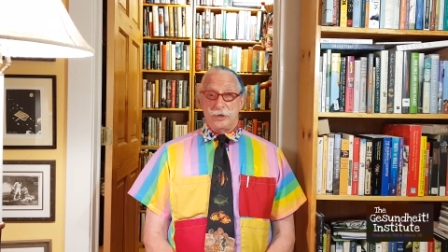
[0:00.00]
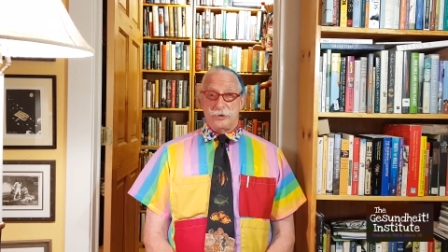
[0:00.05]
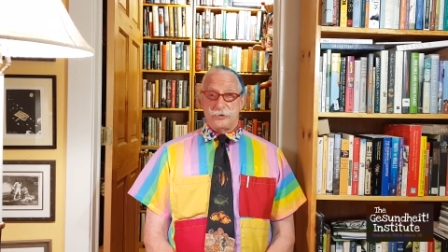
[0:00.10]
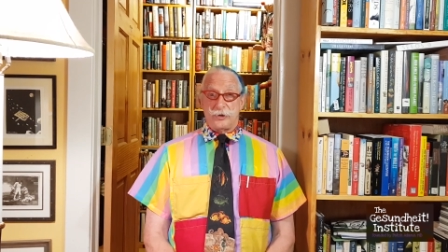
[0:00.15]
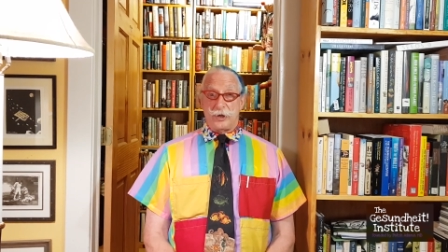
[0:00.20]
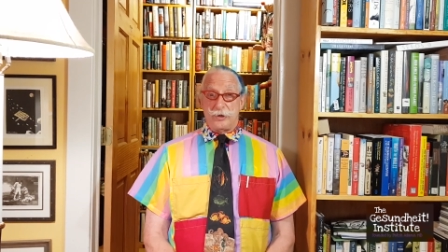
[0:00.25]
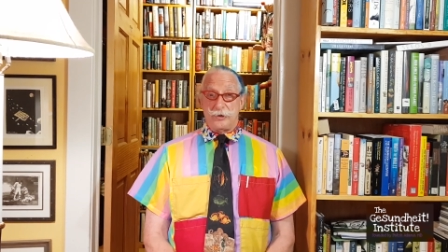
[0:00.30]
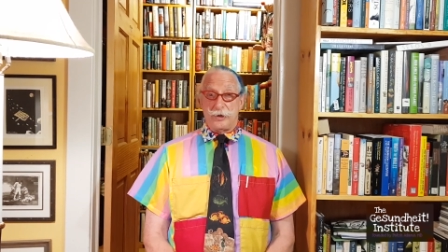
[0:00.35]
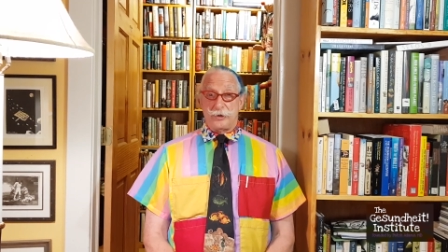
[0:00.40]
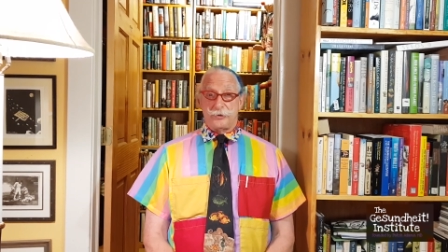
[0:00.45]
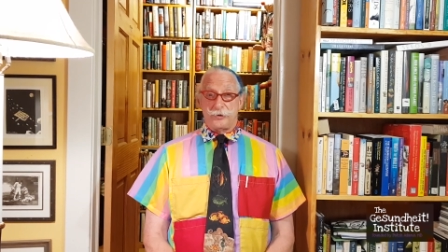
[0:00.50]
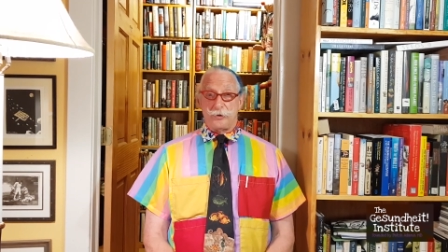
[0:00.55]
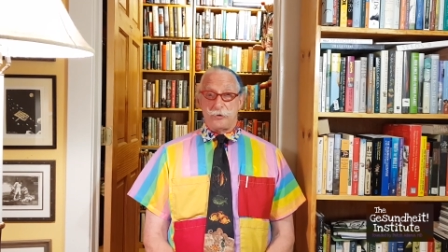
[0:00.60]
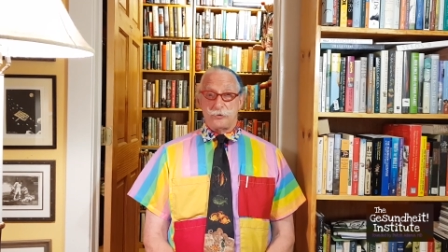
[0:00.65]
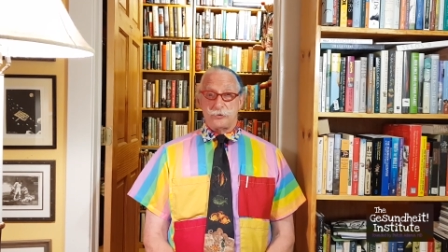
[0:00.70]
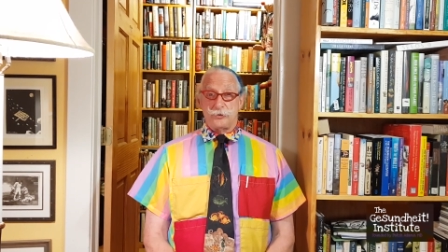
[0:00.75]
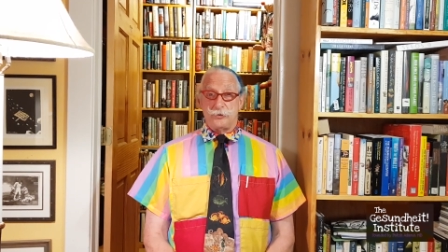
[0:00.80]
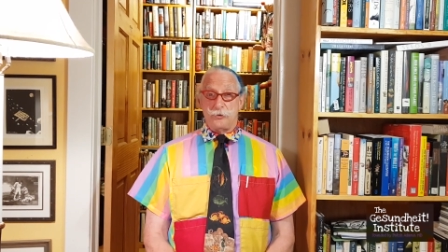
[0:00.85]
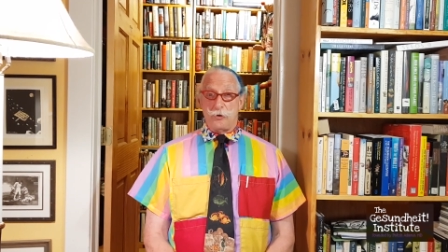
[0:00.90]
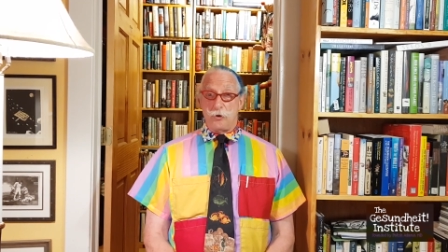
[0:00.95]
say that
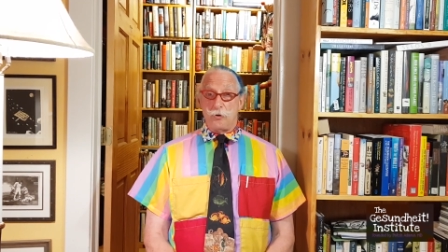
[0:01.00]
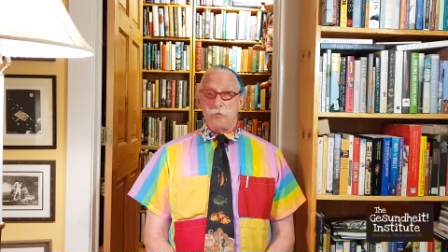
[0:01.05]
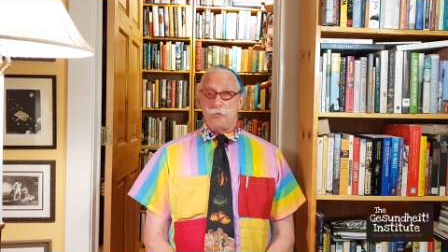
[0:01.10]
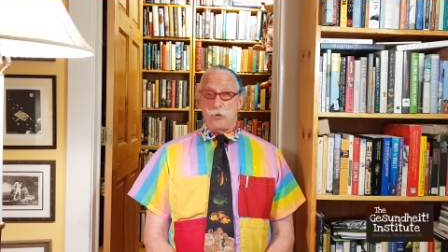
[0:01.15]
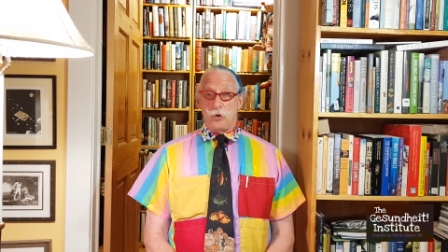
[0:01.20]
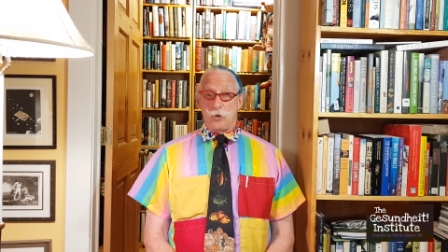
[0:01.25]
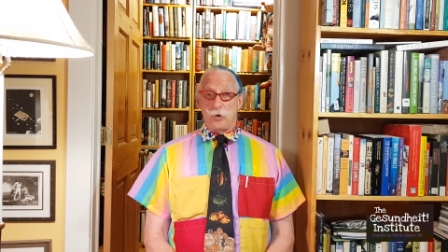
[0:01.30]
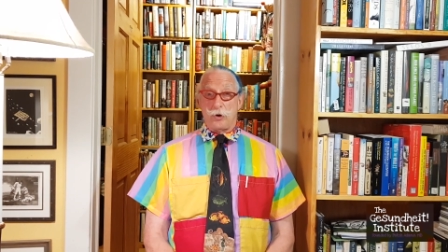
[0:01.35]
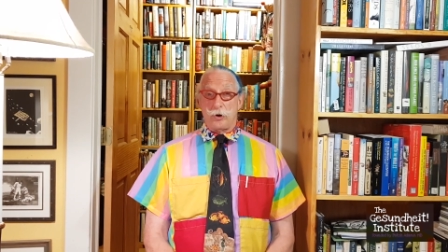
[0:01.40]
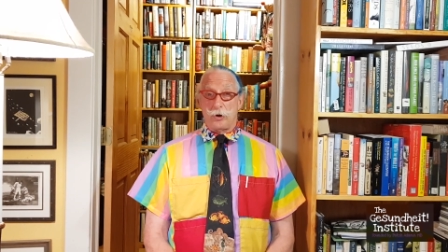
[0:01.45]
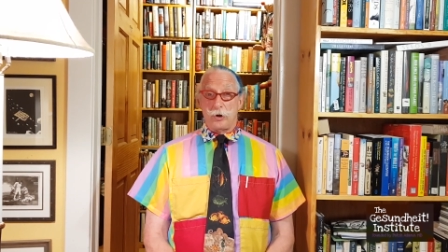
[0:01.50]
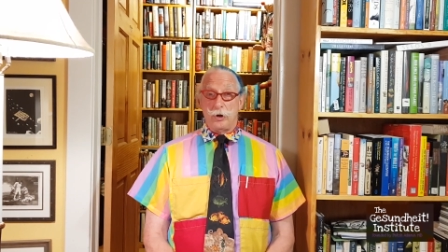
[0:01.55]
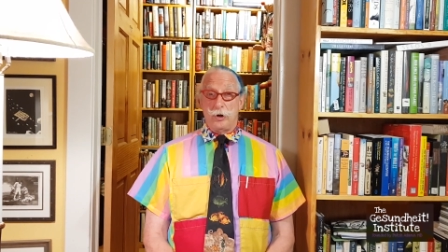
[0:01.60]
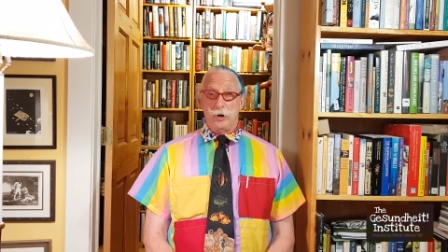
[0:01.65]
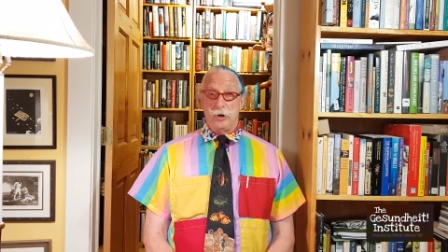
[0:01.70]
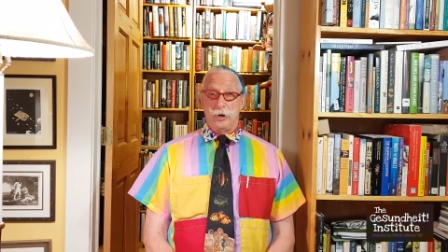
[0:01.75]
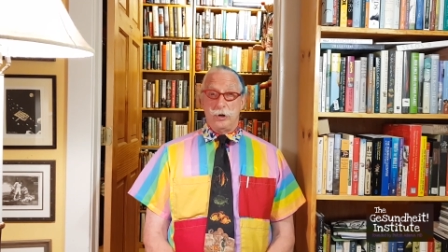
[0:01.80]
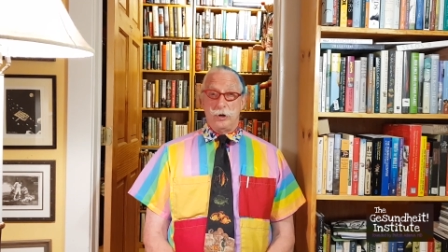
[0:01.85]
there's no more